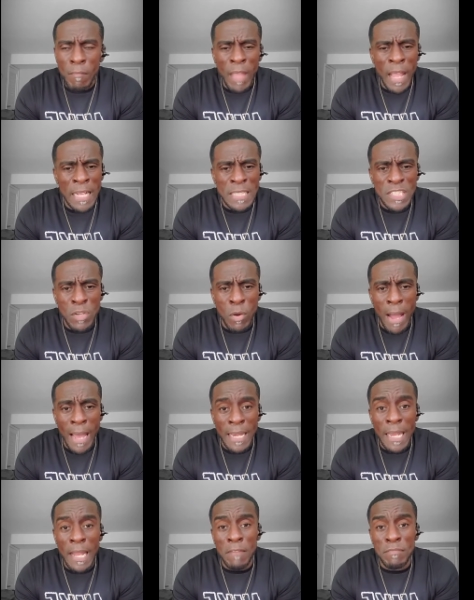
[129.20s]
And so I
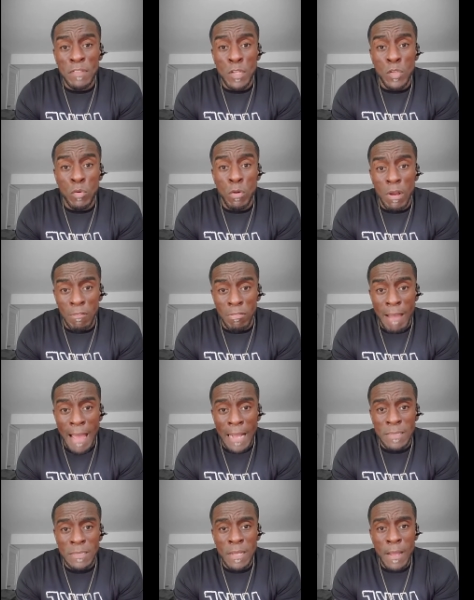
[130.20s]
left the door
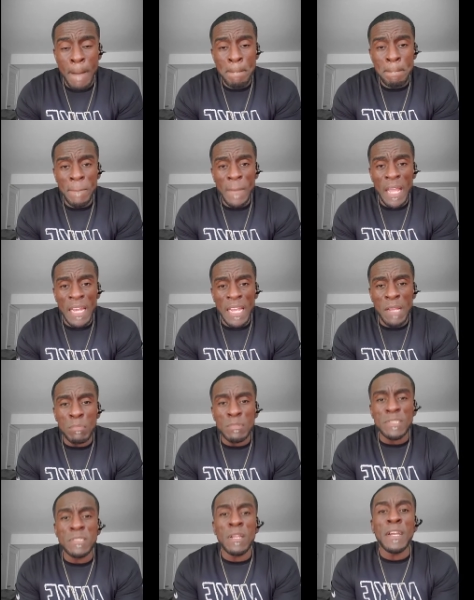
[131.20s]
cracked, and he
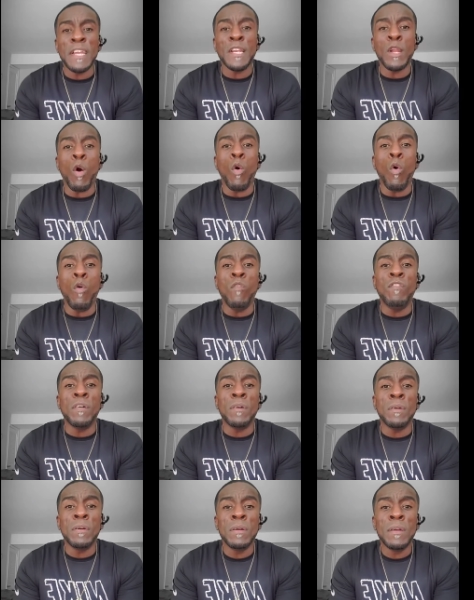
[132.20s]
was looking
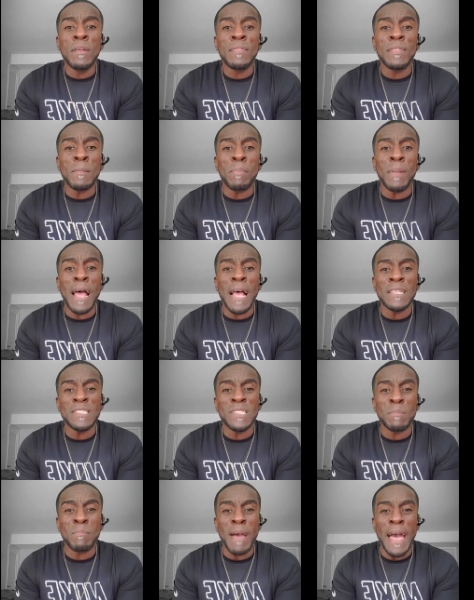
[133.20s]
over the
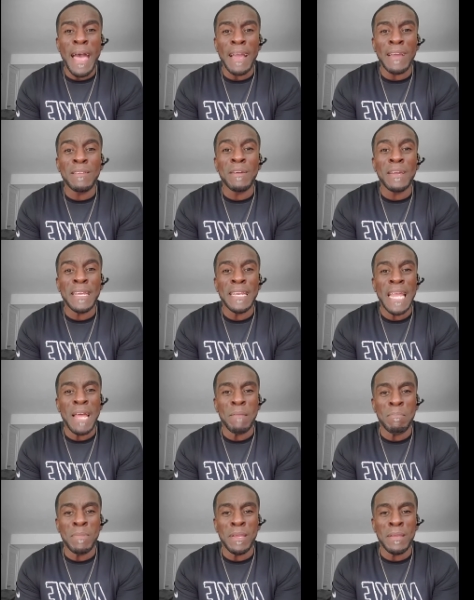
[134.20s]
plastic bag, looking
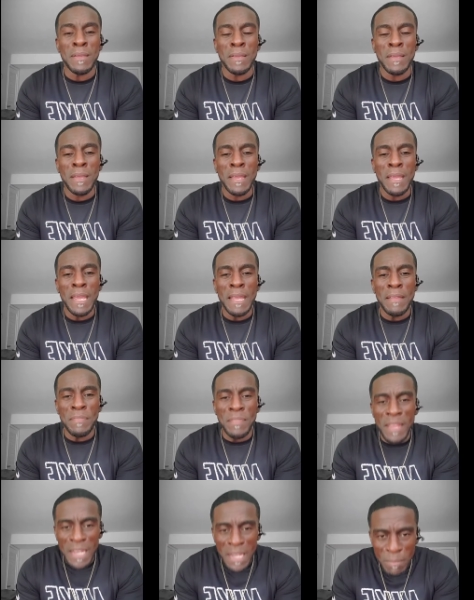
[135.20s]
at me. And
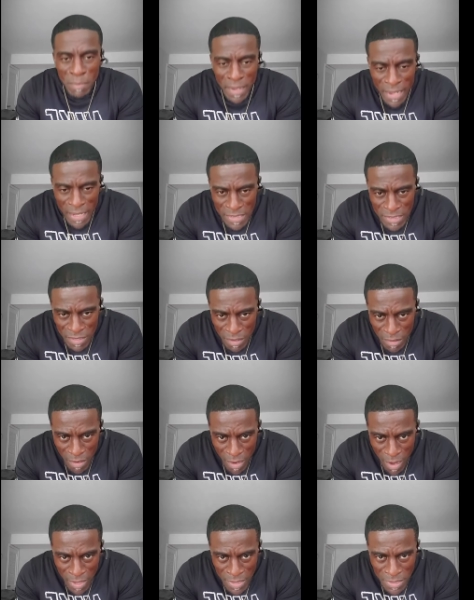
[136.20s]
then he began to
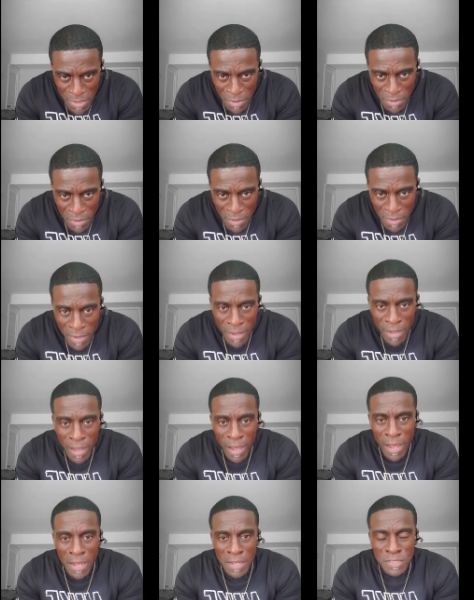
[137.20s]
look under,
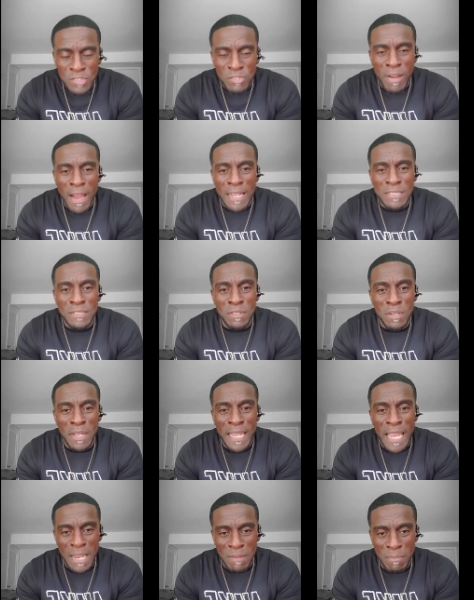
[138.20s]
trying to
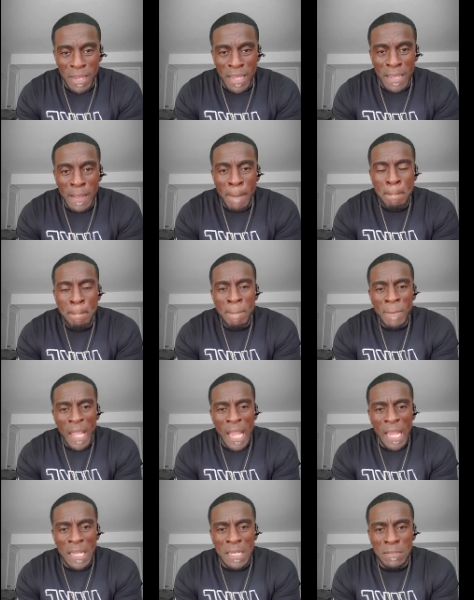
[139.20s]
look at me.
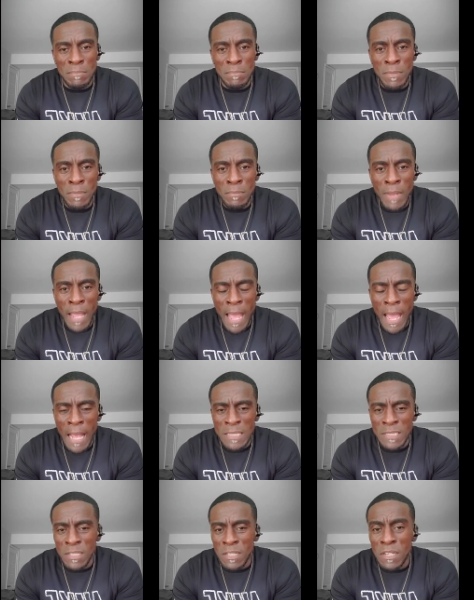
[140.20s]
And
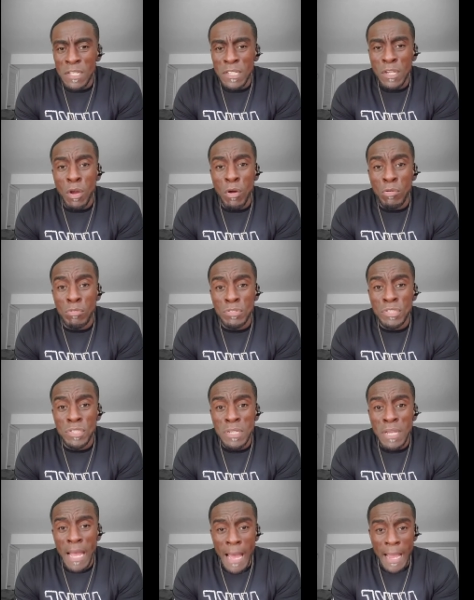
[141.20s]
as a good
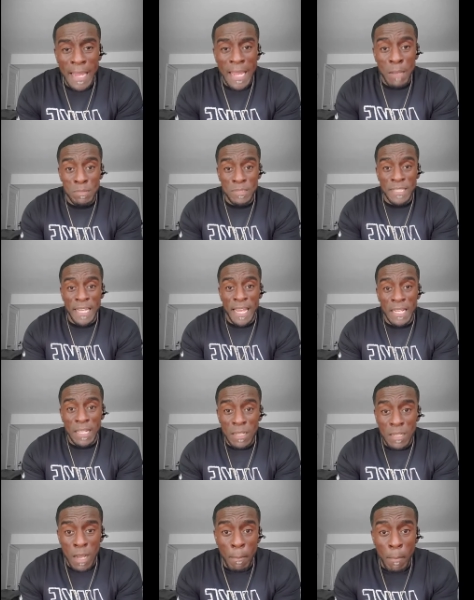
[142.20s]
coach, I kept
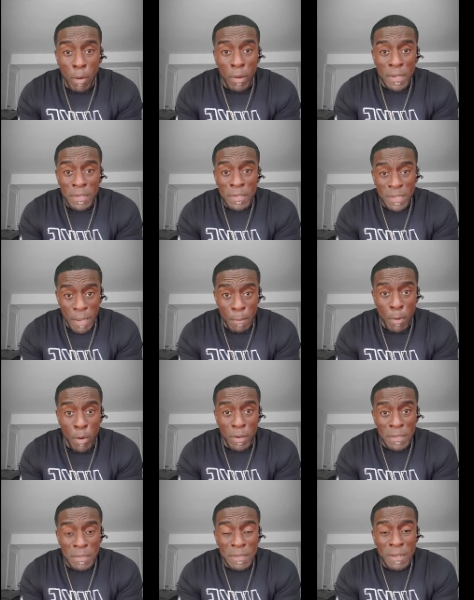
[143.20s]
saying, come on, come
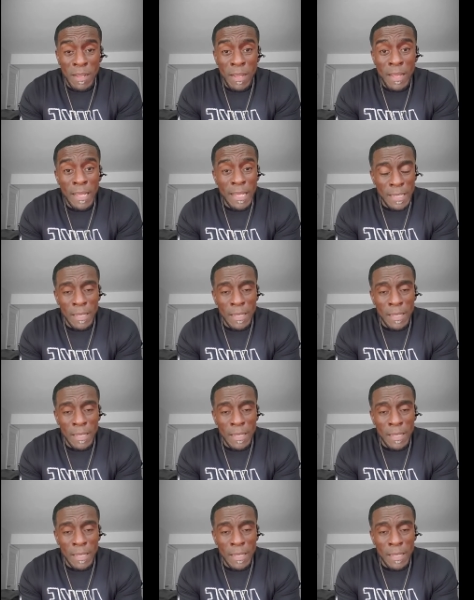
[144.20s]
on.